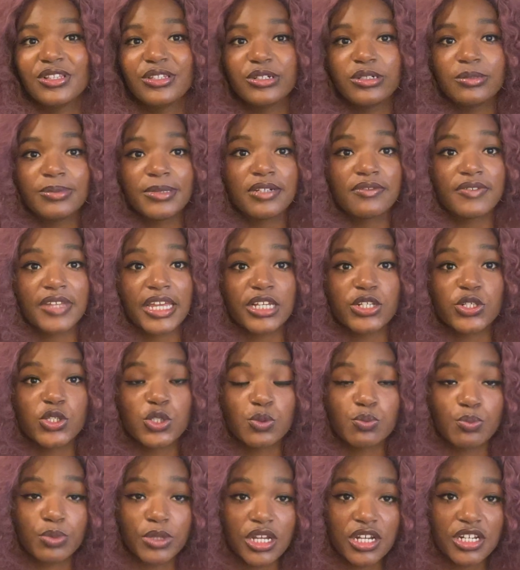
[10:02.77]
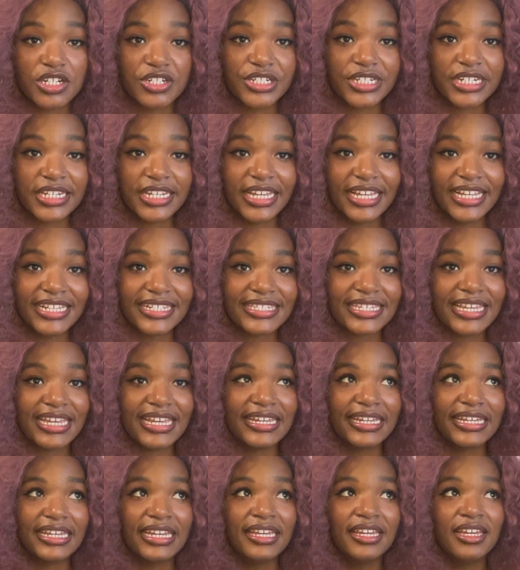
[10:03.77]
a little bit of like splurging. It's
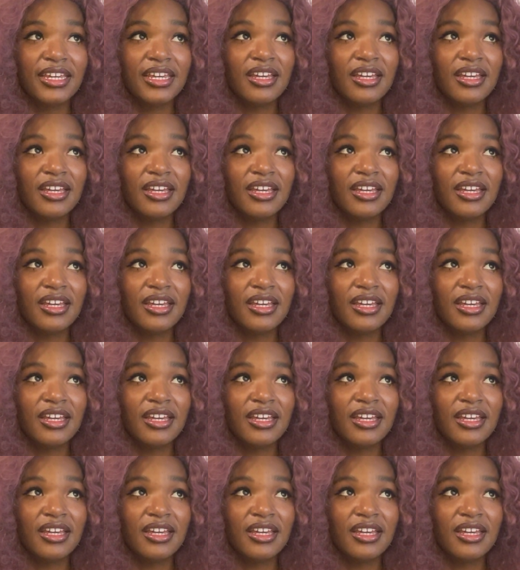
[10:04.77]
like